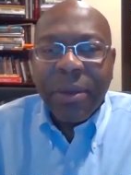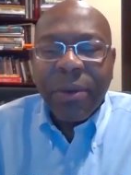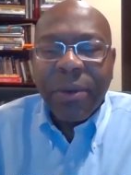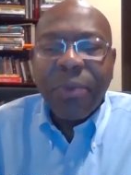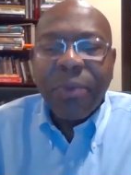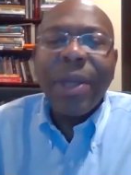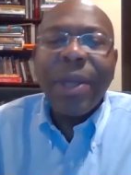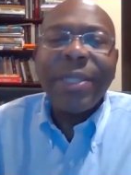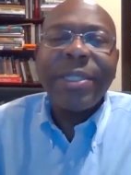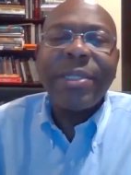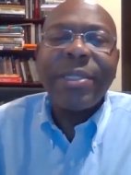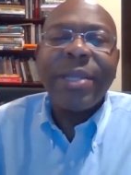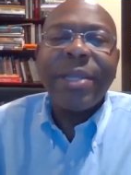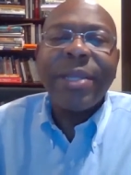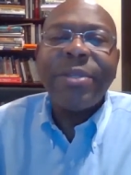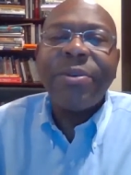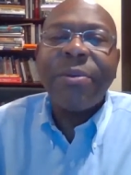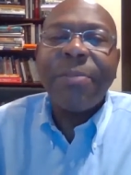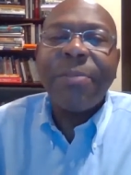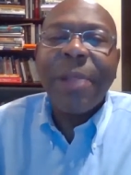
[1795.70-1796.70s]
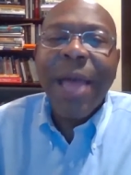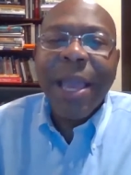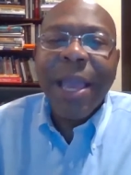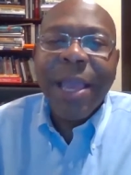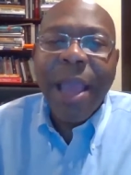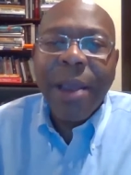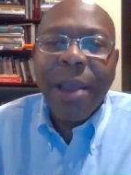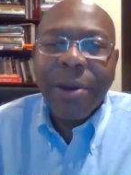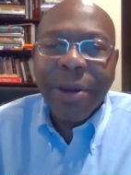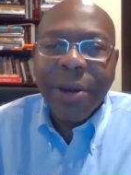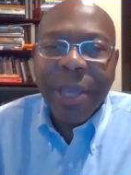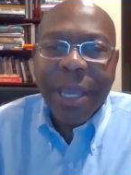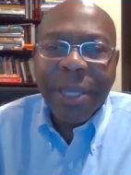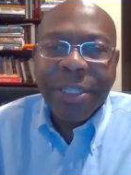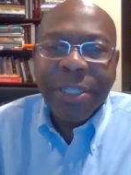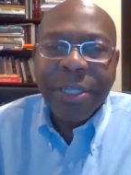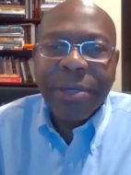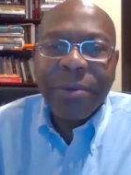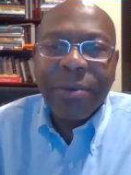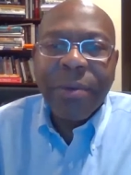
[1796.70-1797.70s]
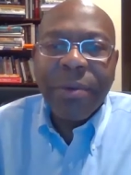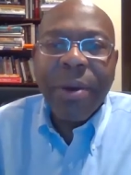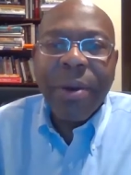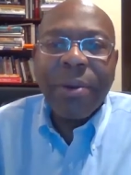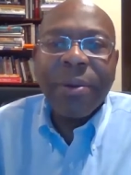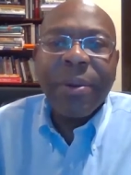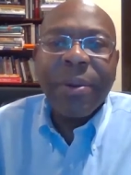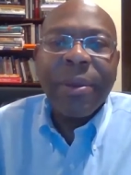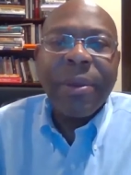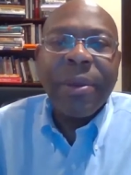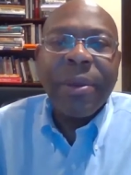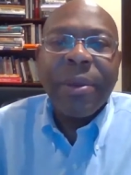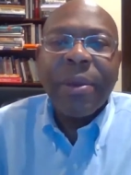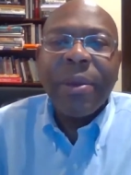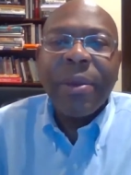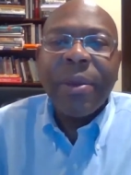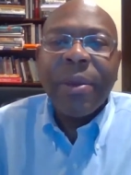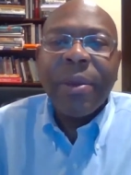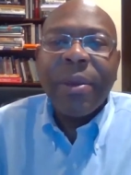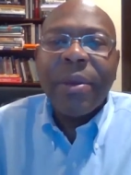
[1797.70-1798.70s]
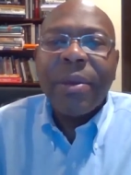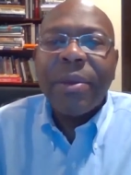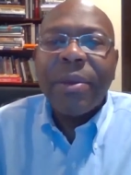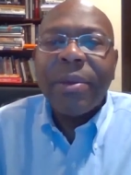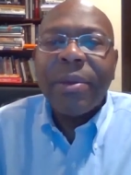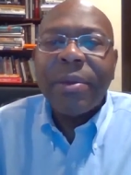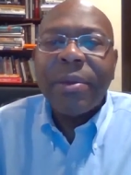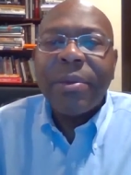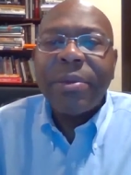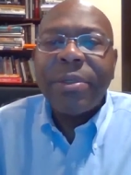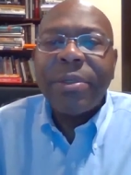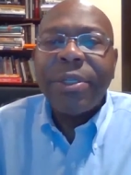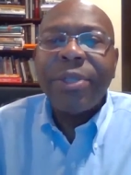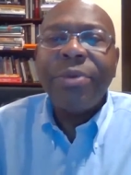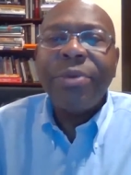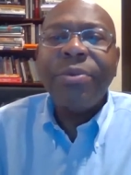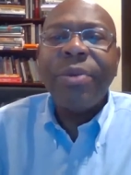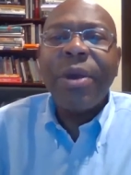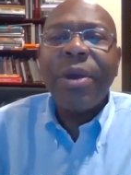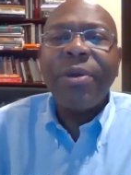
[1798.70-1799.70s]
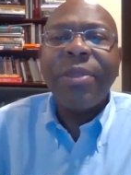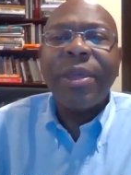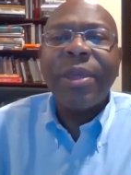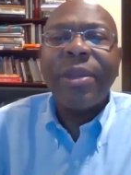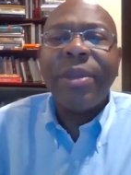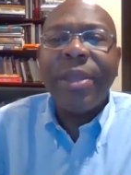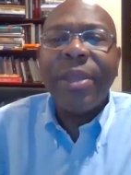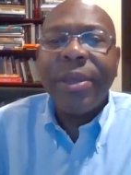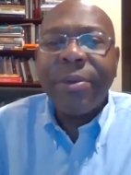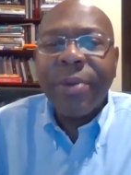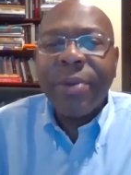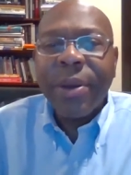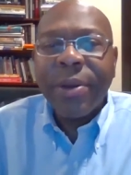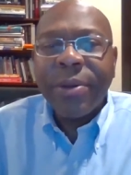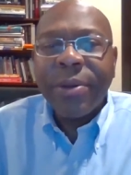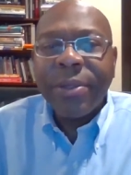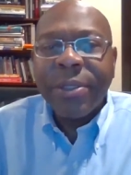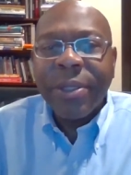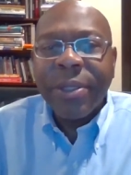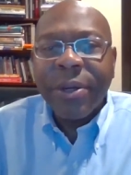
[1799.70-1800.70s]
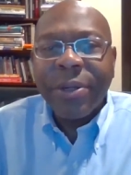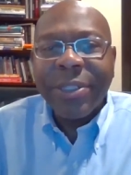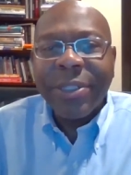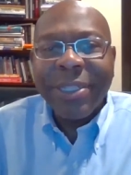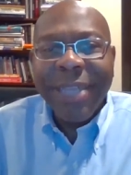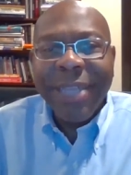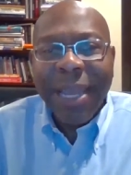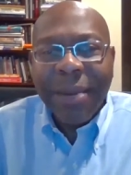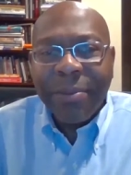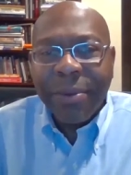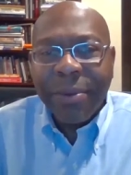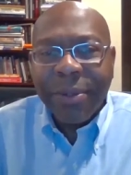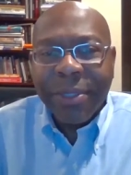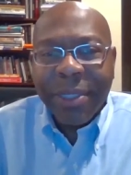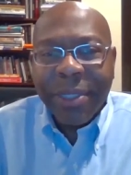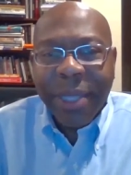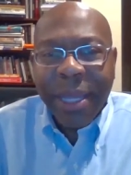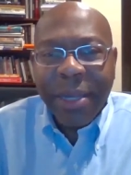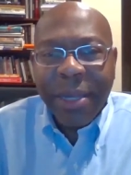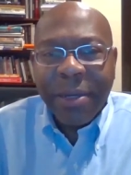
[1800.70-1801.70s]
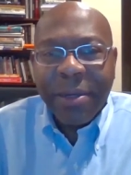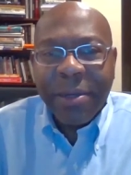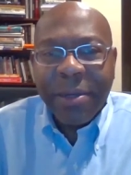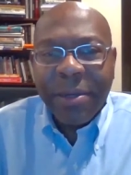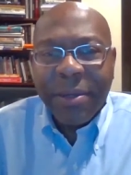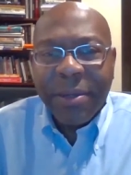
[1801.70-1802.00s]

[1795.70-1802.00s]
who once said to a black congregation, quote, "Do you know that Negroes are ten percent